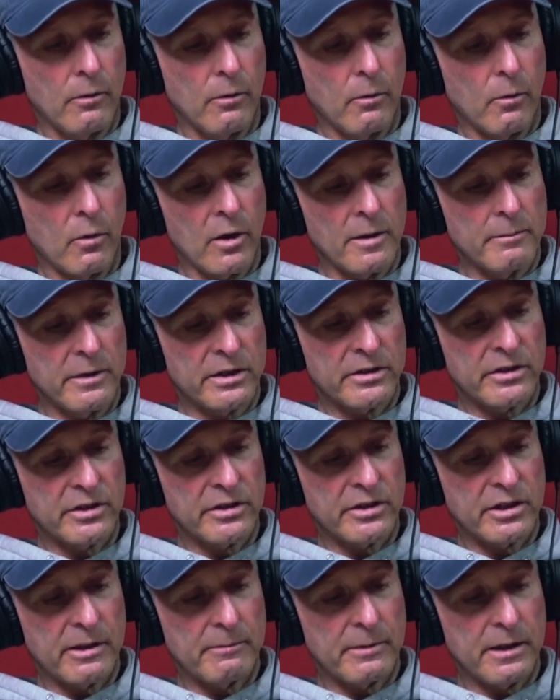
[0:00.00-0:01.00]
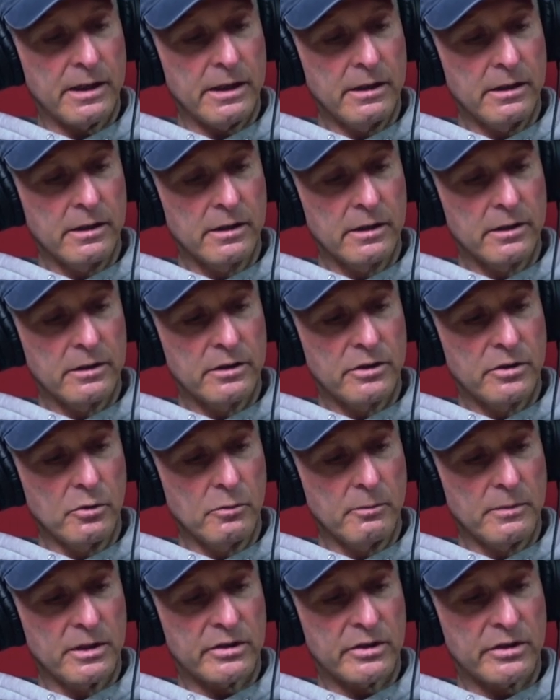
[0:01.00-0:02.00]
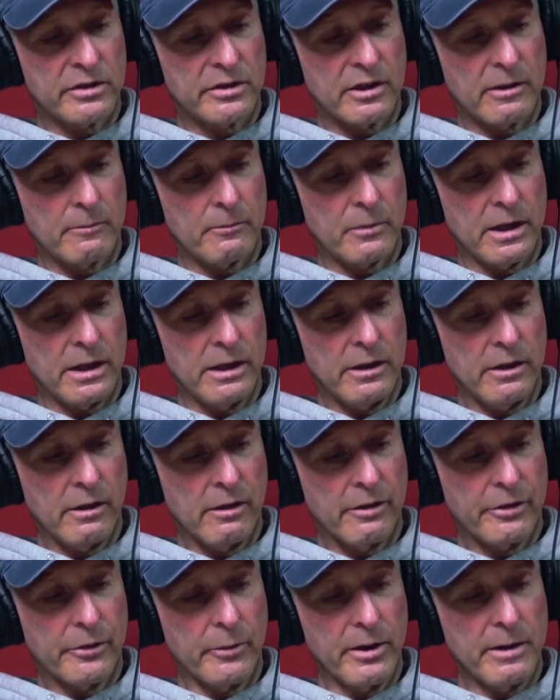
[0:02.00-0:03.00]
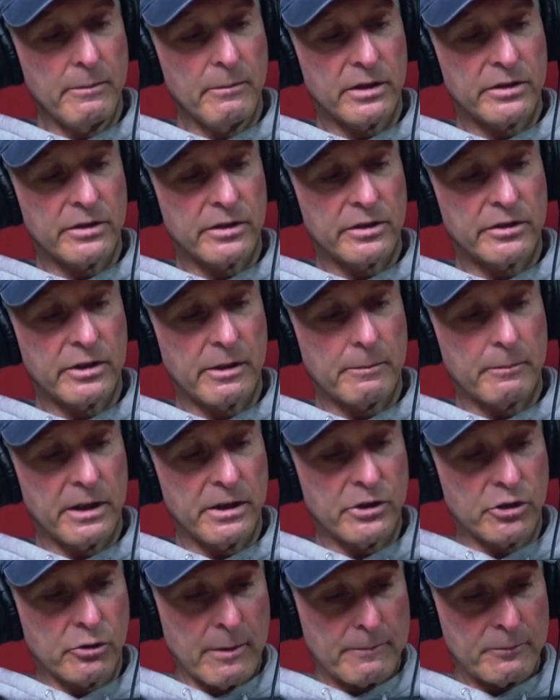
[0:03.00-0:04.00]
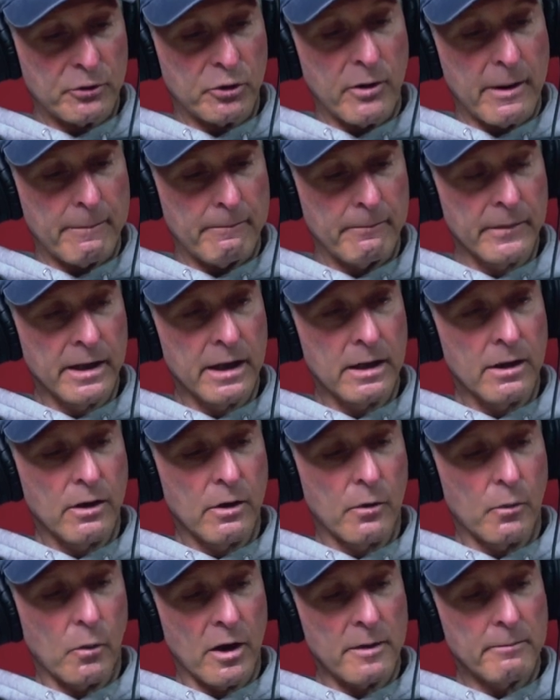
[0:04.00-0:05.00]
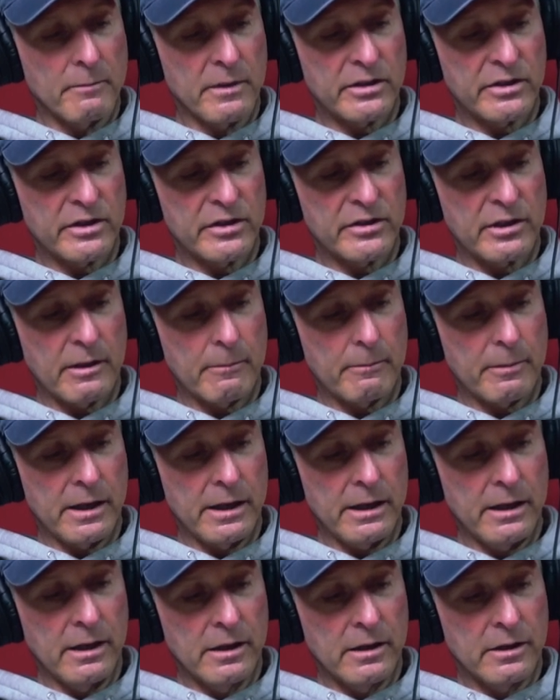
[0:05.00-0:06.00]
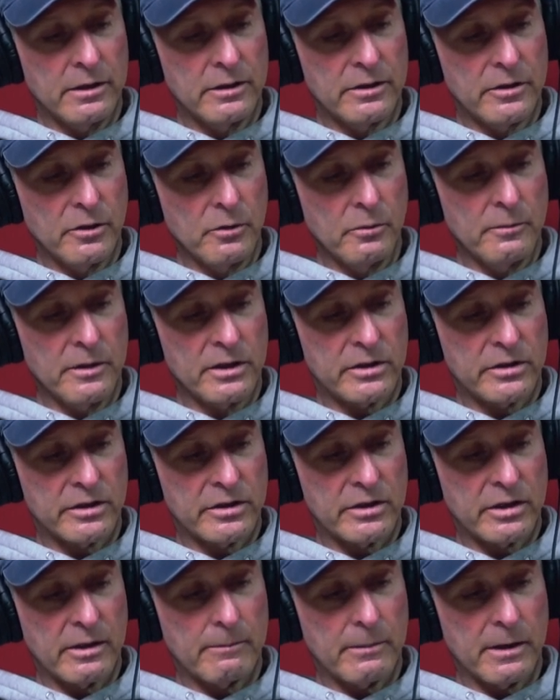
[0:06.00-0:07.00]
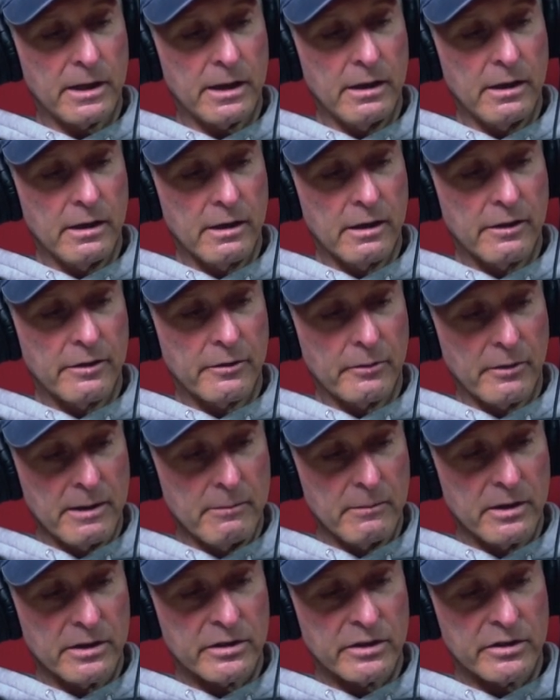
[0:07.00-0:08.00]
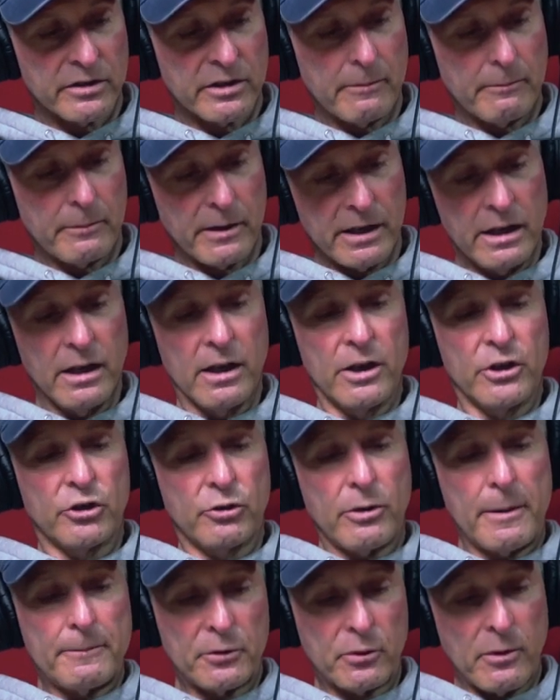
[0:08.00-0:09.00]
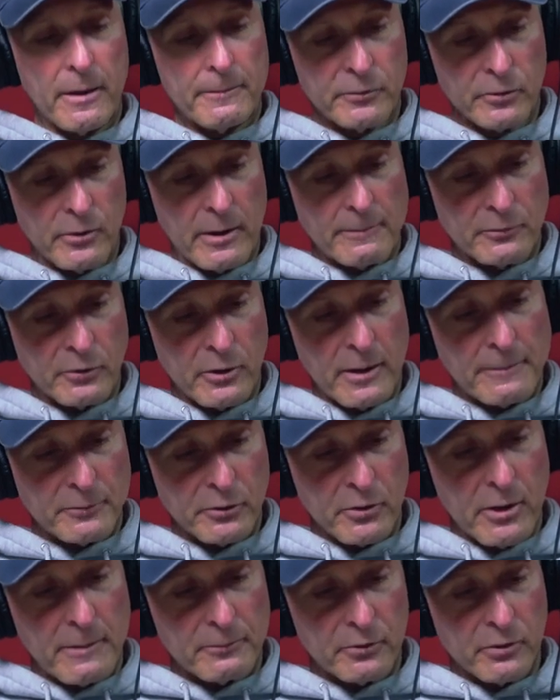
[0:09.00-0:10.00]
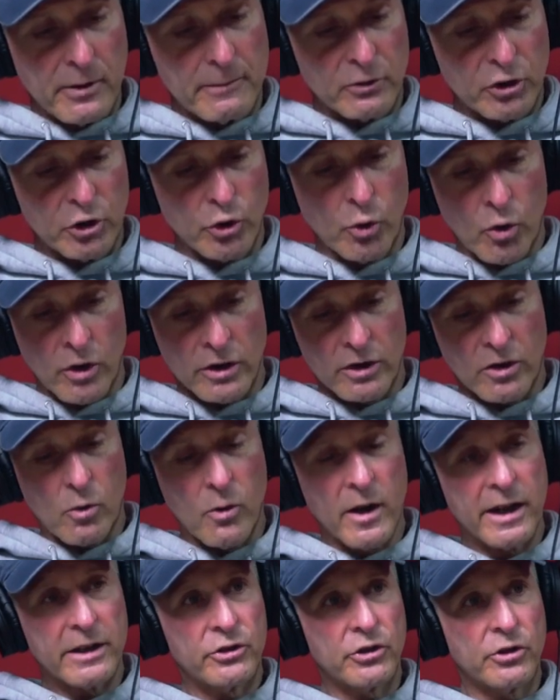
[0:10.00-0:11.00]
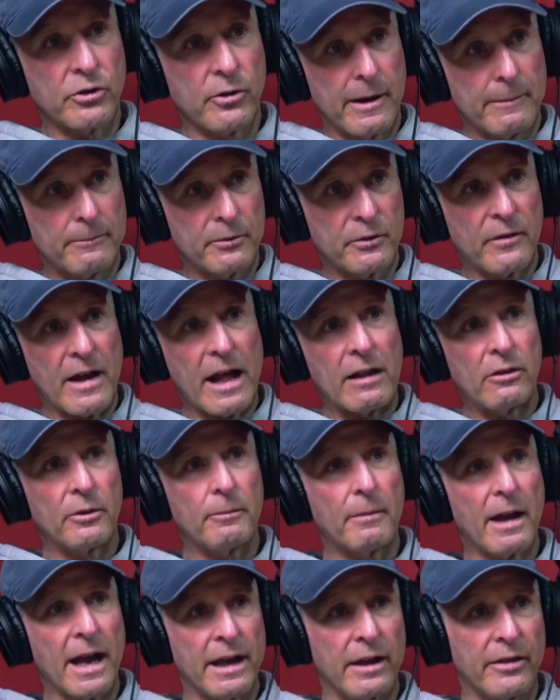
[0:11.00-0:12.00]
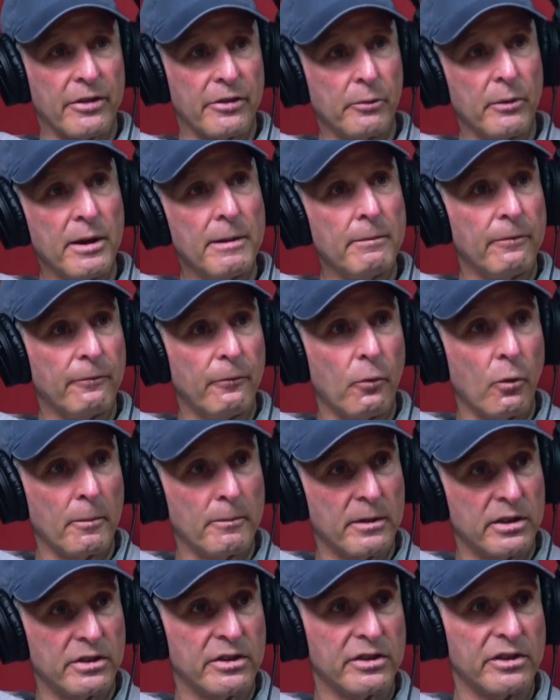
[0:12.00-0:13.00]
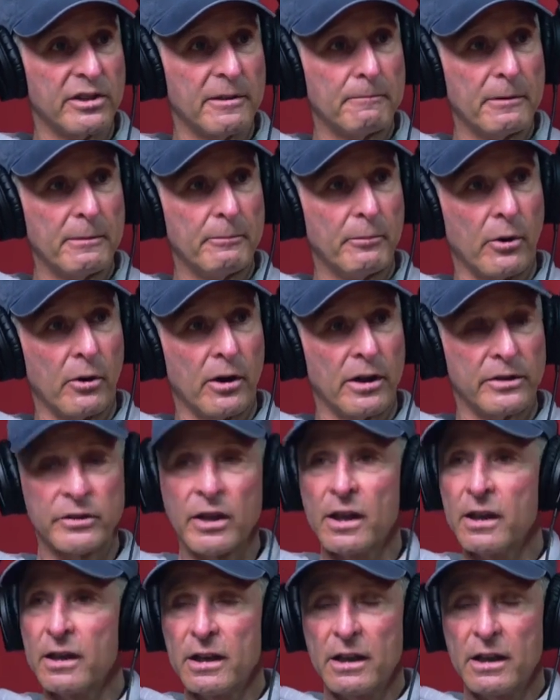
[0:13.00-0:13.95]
One Mississippi, two Mississippi, three Mississippi. Strip, strip. One Mississippi, two Mississippi, three Mississippi, strip, strip, strip, strip, strip, strip, short, quick strips, followed by a three, four Mississippi pause.